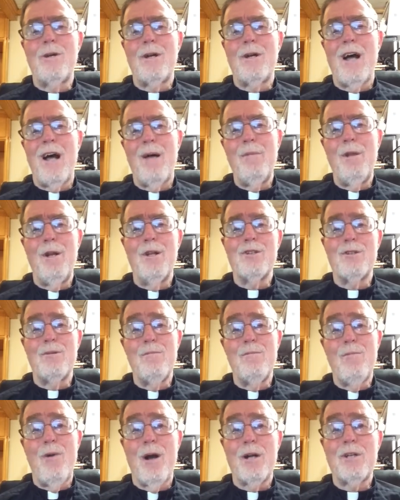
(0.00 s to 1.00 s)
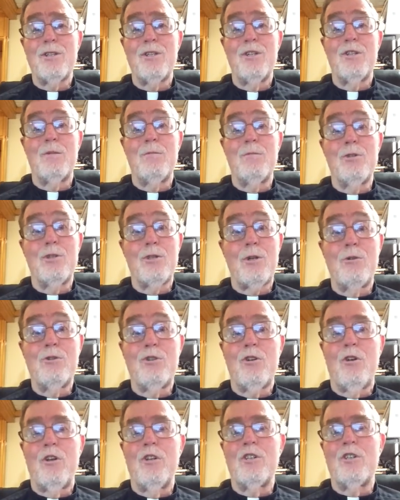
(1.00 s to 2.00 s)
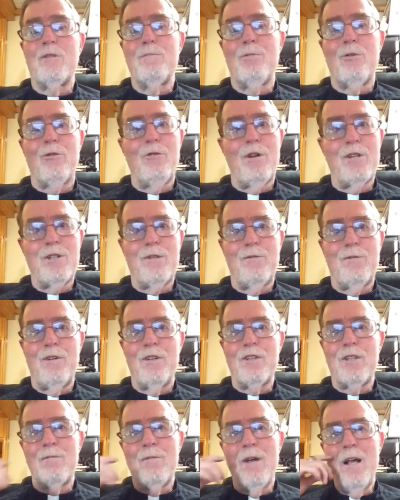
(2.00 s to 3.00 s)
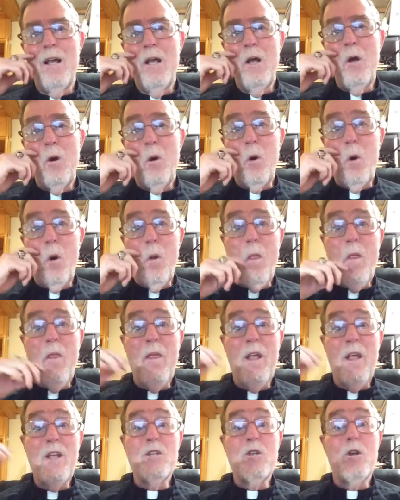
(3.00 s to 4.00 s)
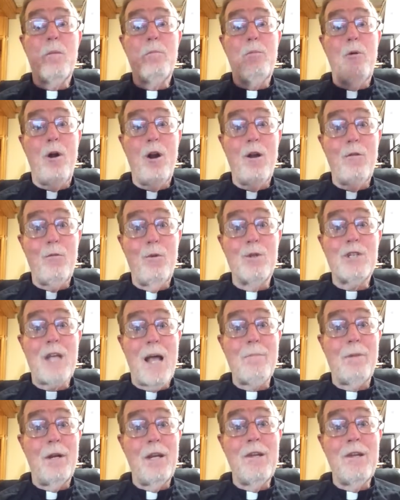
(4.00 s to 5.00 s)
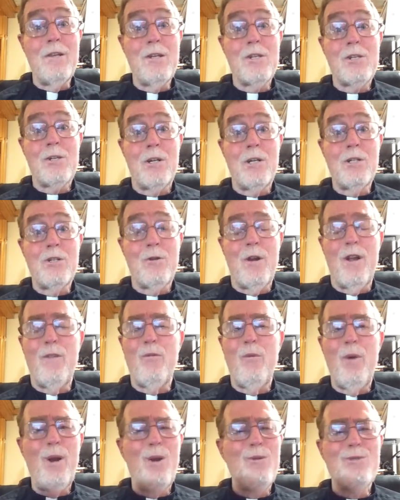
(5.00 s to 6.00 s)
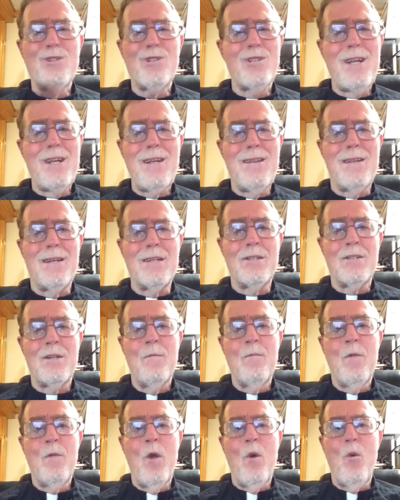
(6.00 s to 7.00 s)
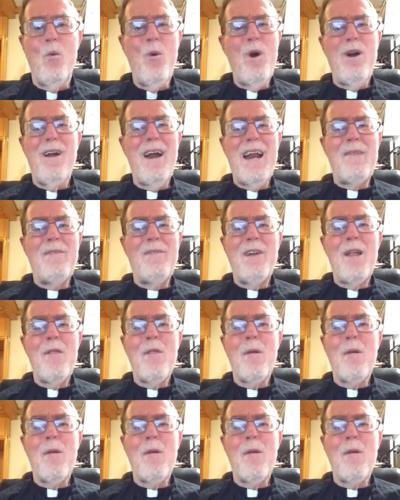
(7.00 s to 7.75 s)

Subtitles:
communism, Marxism, socialism, progressivism, all the things that are part of what's happening in this country. If we don't see this, we're not even